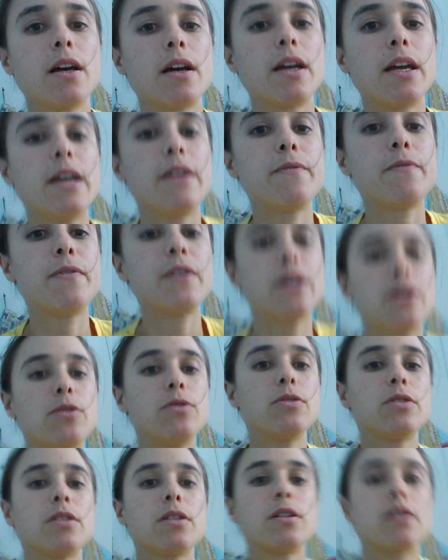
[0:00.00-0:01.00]
It
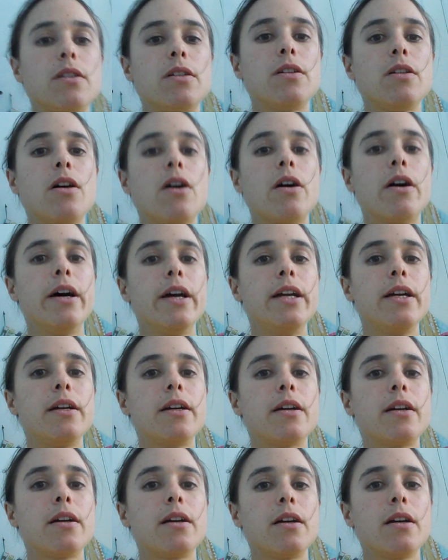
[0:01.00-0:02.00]
feels
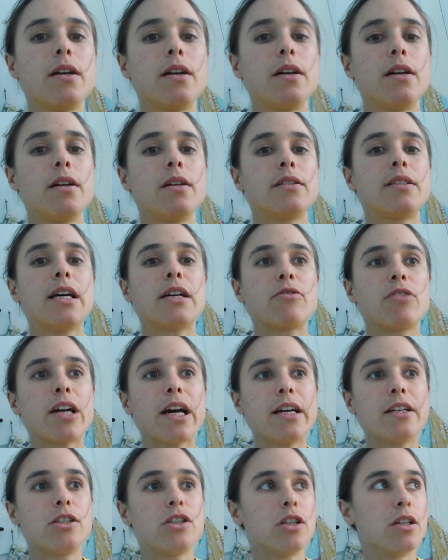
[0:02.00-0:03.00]
like
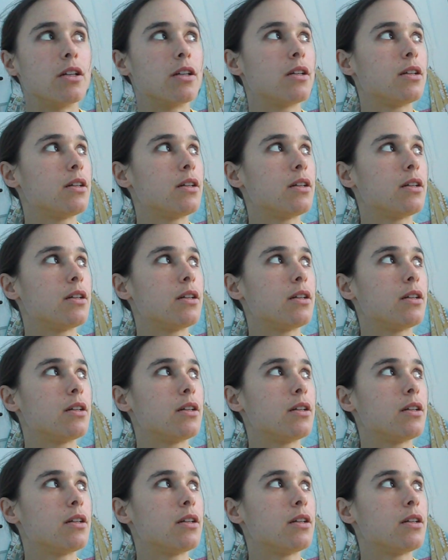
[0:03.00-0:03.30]
segregation.